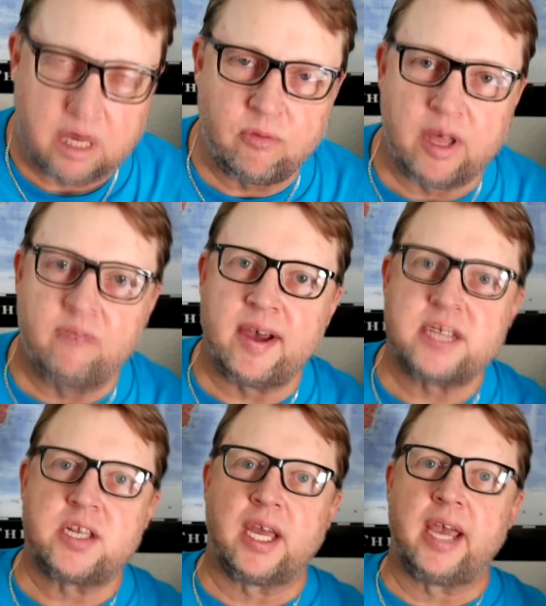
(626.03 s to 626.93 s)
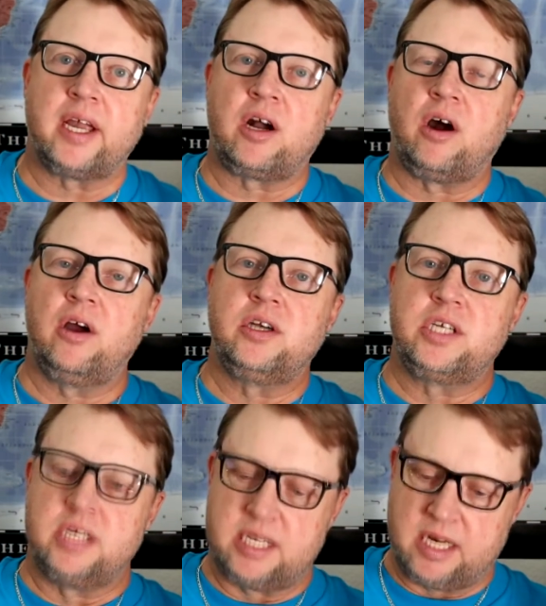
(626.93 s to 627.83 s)
investigate cards
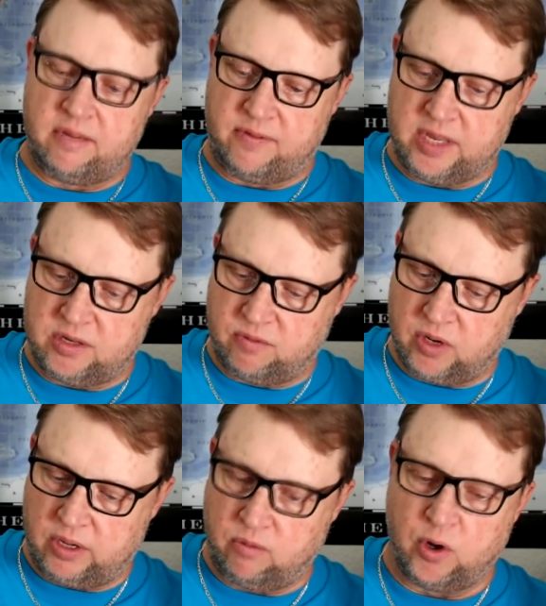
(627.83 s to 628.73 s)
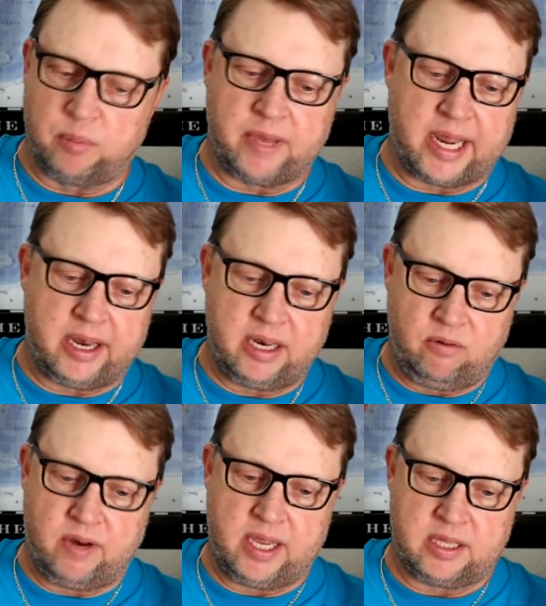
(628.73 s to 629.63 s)
and see if these really work, but at any
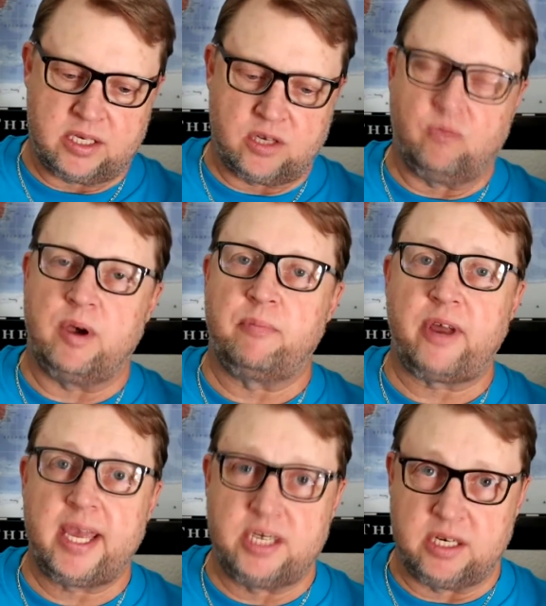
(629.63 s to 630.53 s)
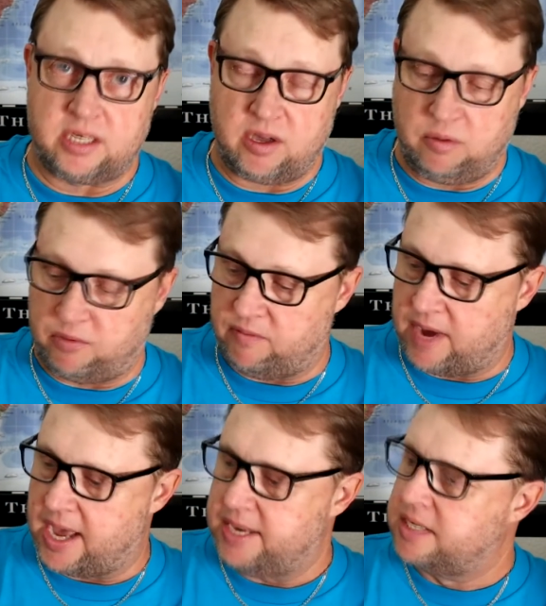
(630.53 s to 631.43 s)
rate, this is what Paging Zone
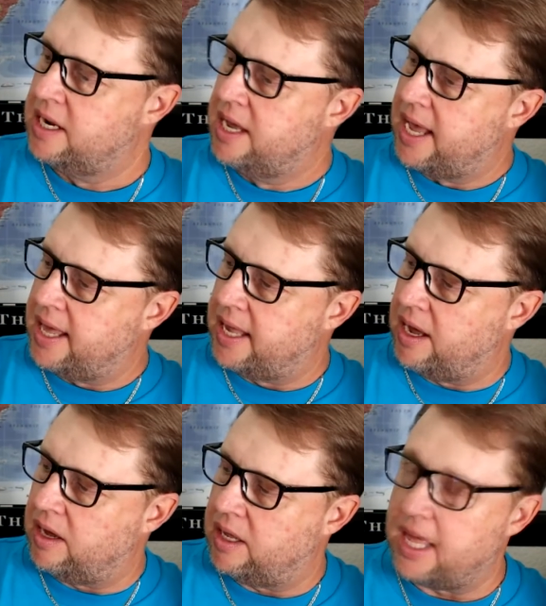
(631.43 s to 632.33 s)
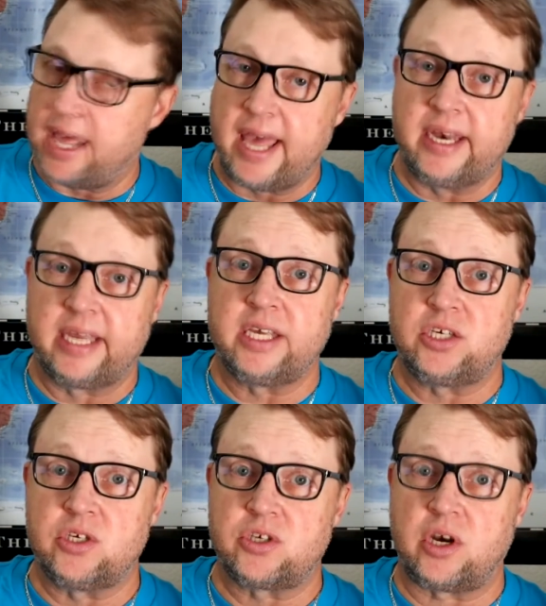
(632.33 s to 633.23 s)
provides, and and it
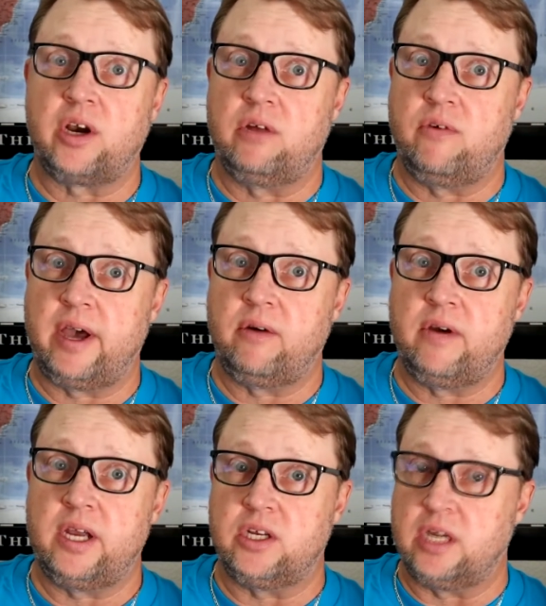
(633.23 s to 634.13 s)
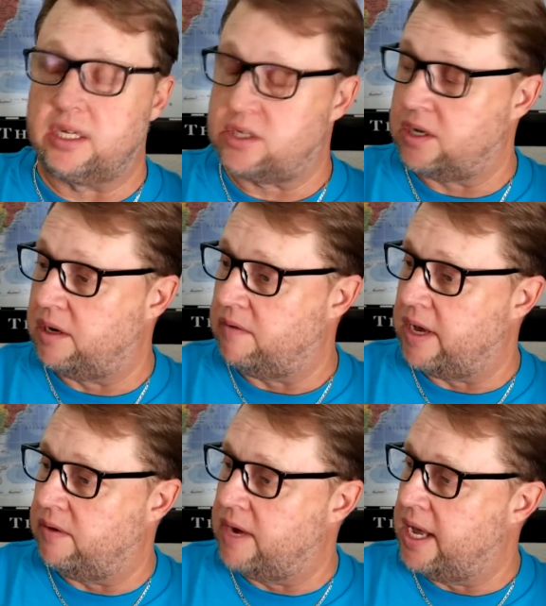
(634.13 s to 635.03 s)
gets you started right away. You can get started
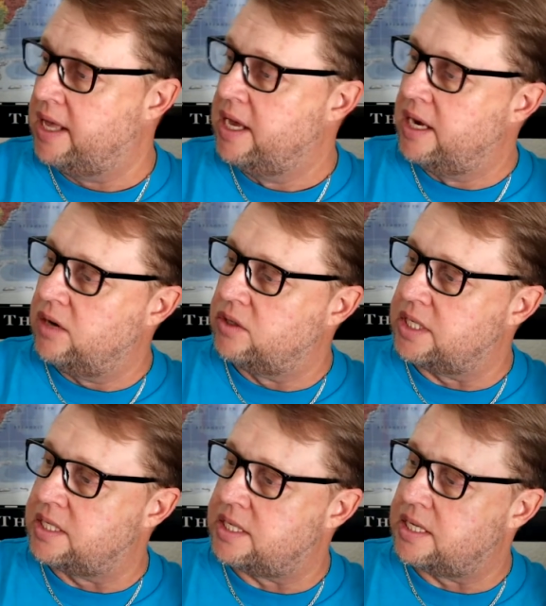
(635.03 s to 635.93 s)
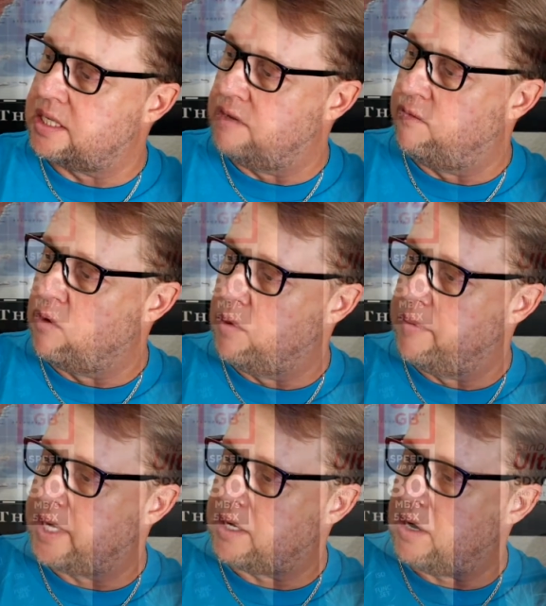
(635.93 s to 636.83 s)
right away. Here's the
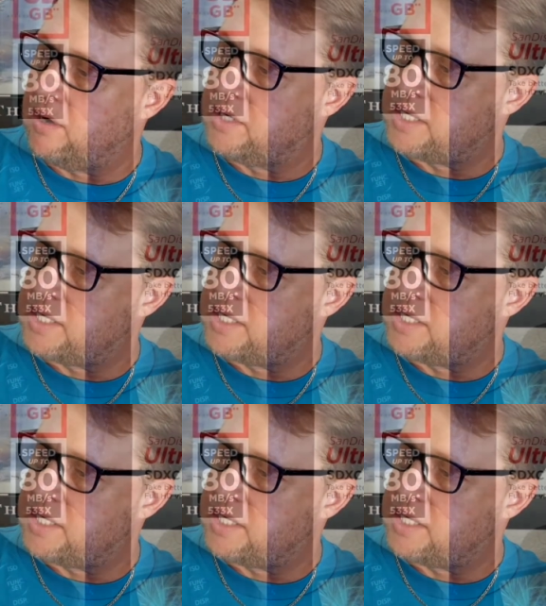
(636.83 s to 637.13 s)
64-bit card,